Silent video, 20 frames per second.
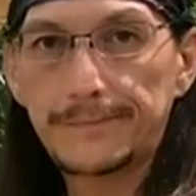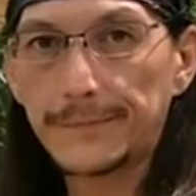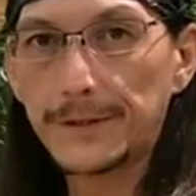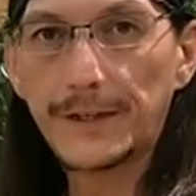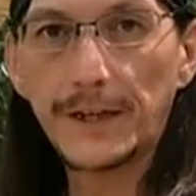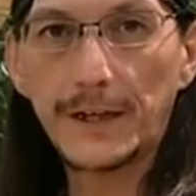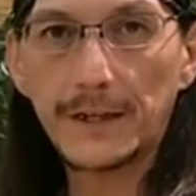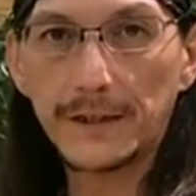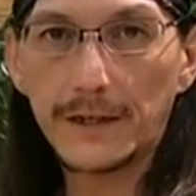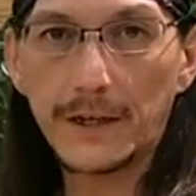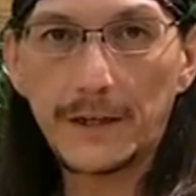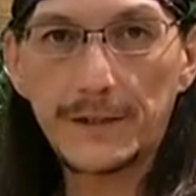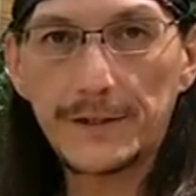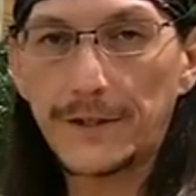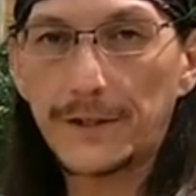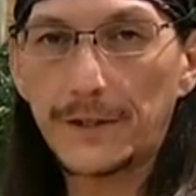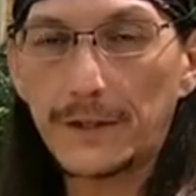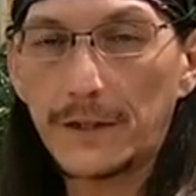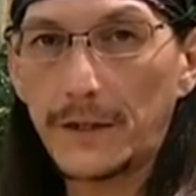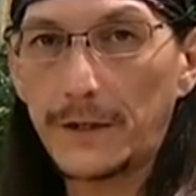gunk onto
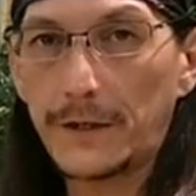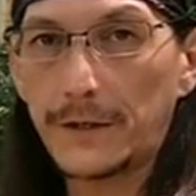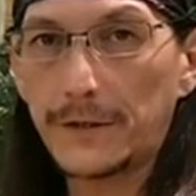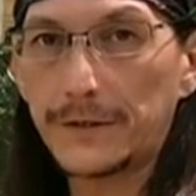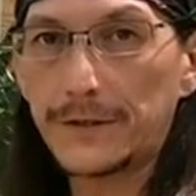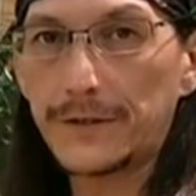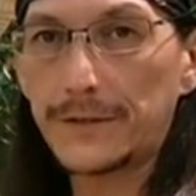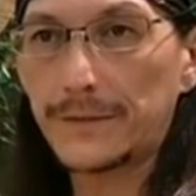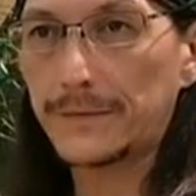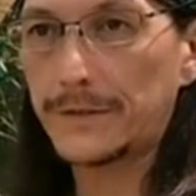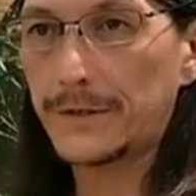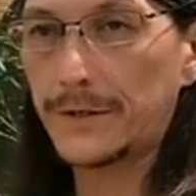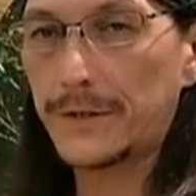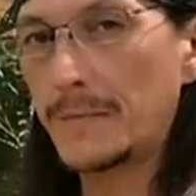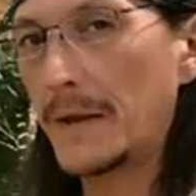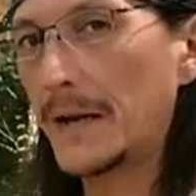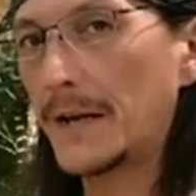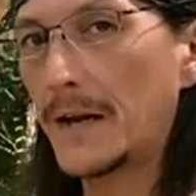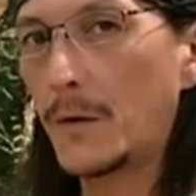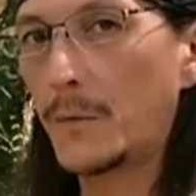your clothes, so you
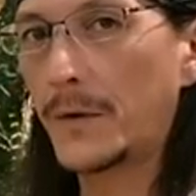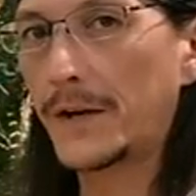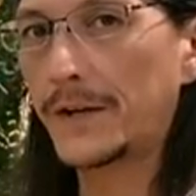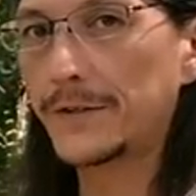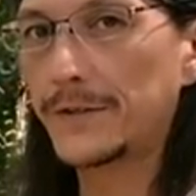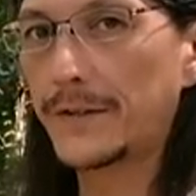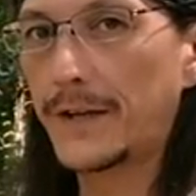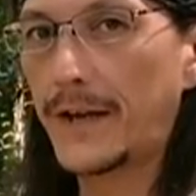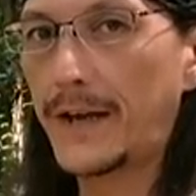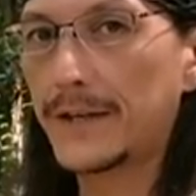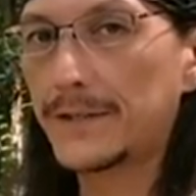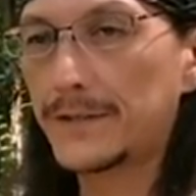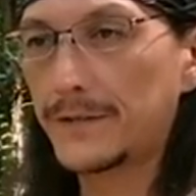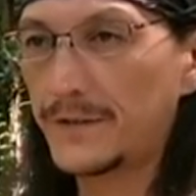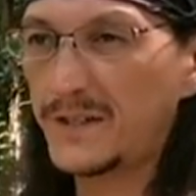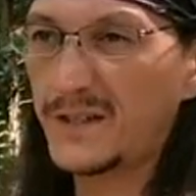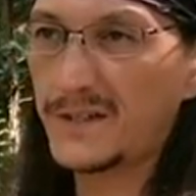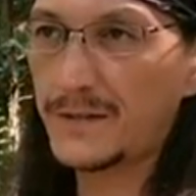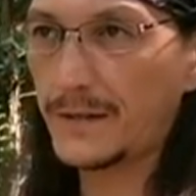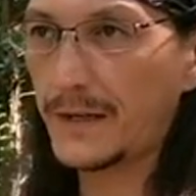may not want to do that. So
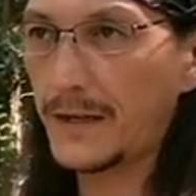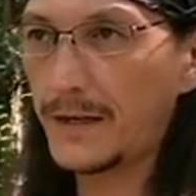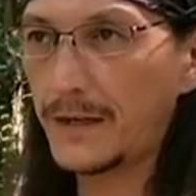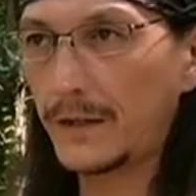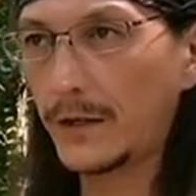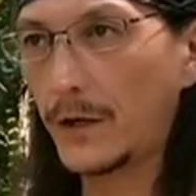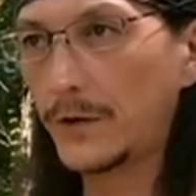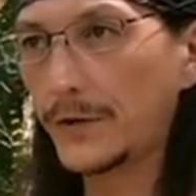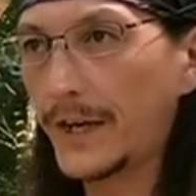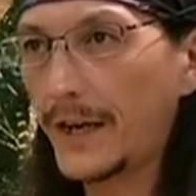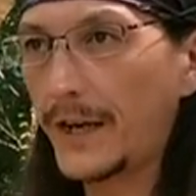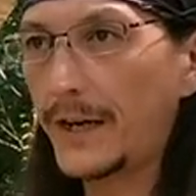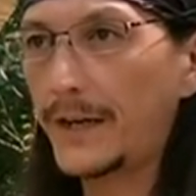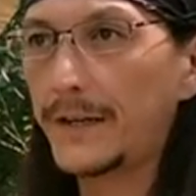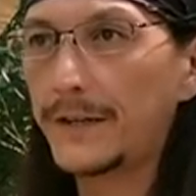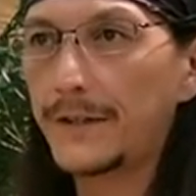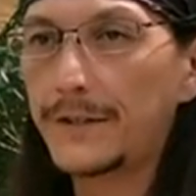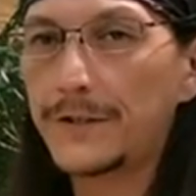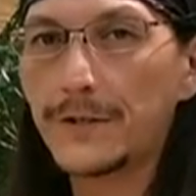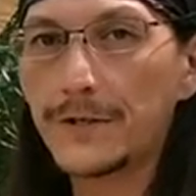just kind of locate
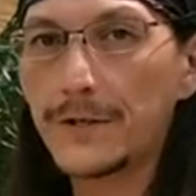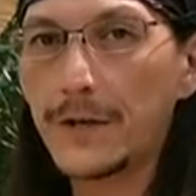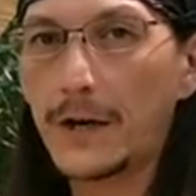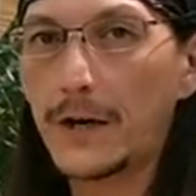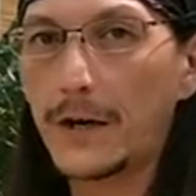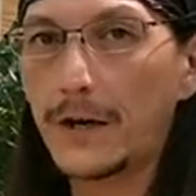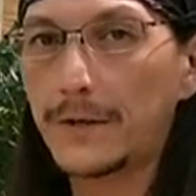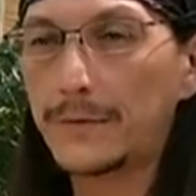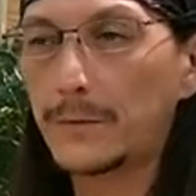it in your yard